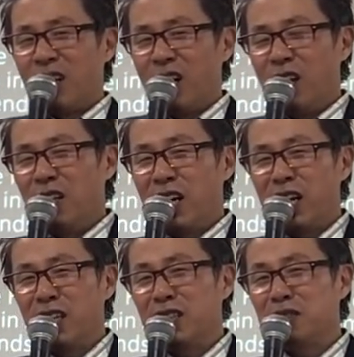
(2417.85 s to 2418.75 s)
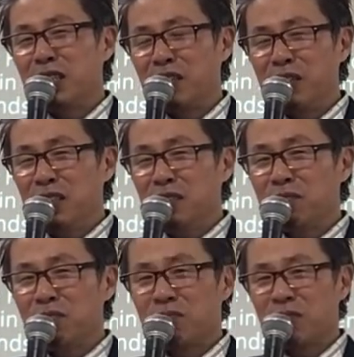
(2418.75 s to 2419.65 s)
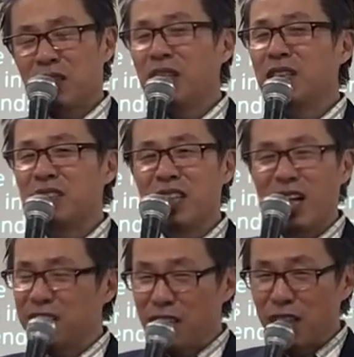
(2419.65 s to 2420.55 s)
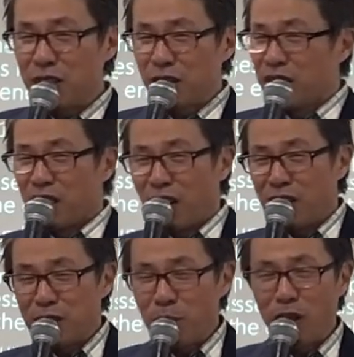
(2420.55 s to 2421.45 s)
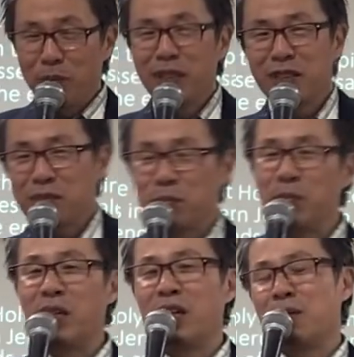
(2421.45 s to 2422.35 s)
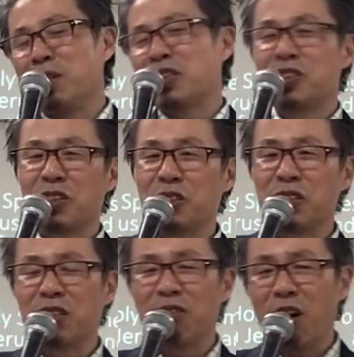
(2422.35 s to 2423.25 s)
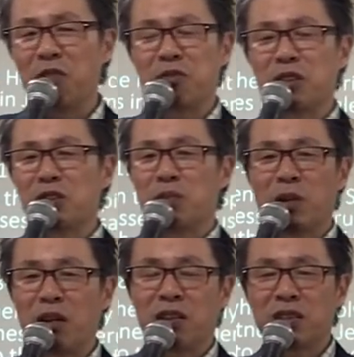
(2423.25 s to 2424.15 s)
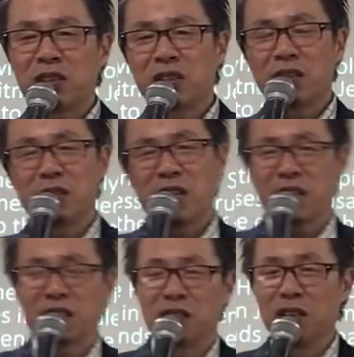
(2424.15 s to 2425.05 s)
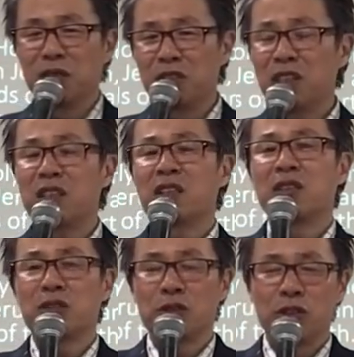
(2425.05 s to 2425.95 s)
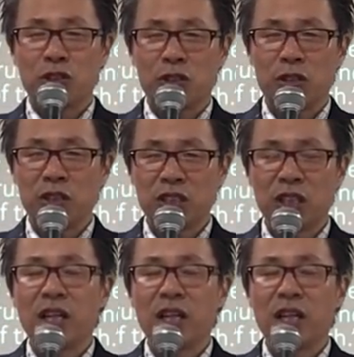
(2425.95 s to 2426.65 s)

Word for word: online giving is not done in our department, but uh, make sure you give offering to your parents that they could deliver to the church.